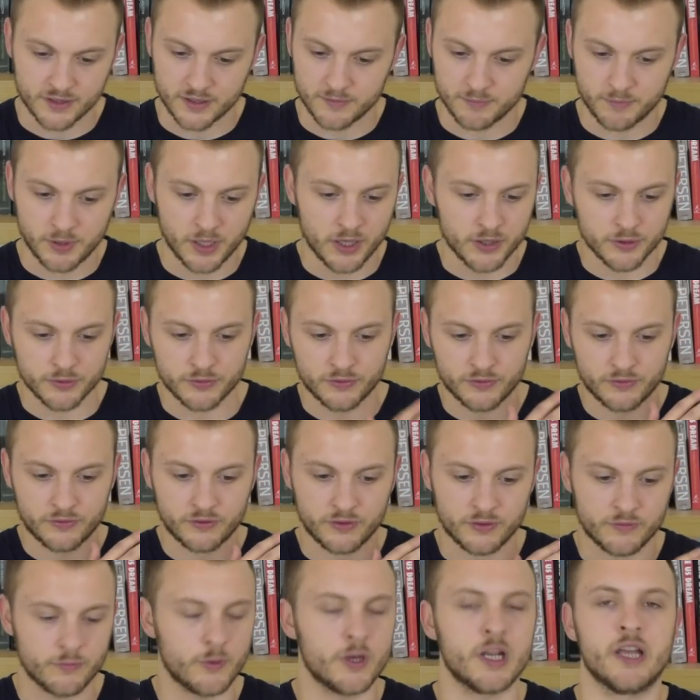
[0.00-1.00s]
and posts
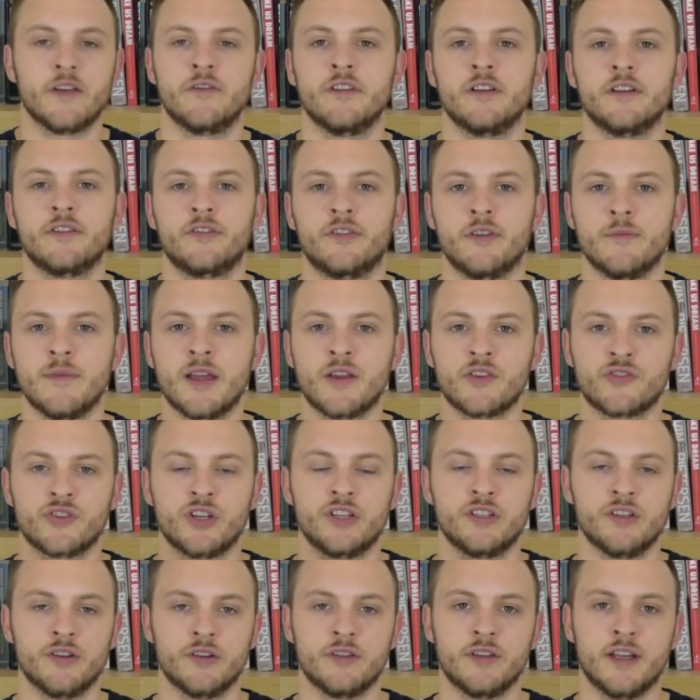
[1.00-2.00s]
and whatever, so make sure
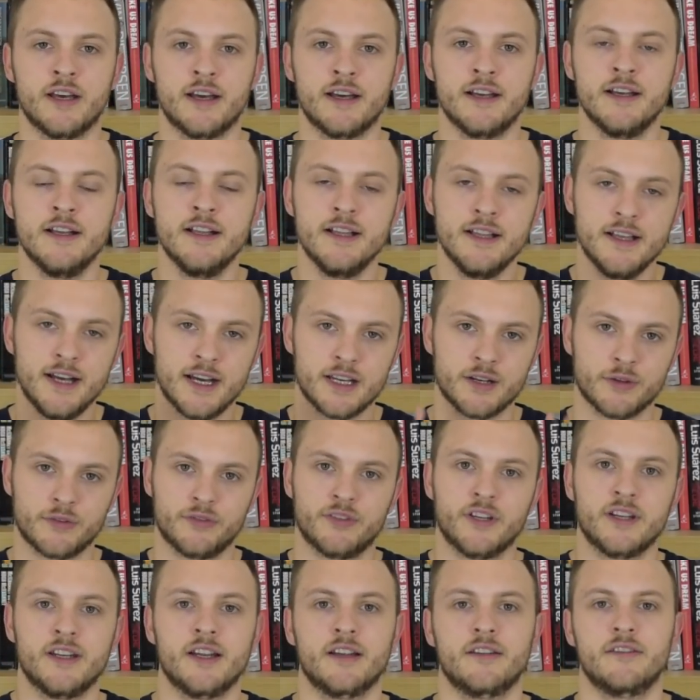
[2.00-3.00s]
you're doing that, and I'll
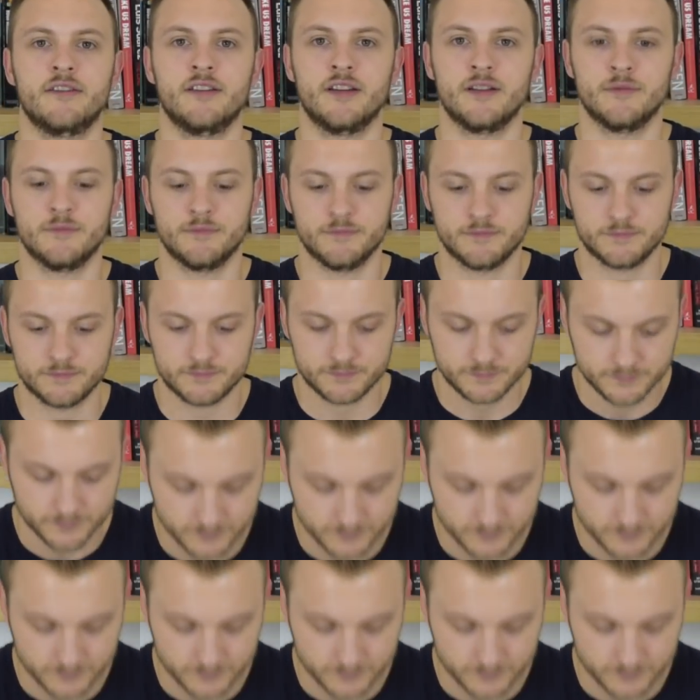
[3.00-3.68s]
see you next time.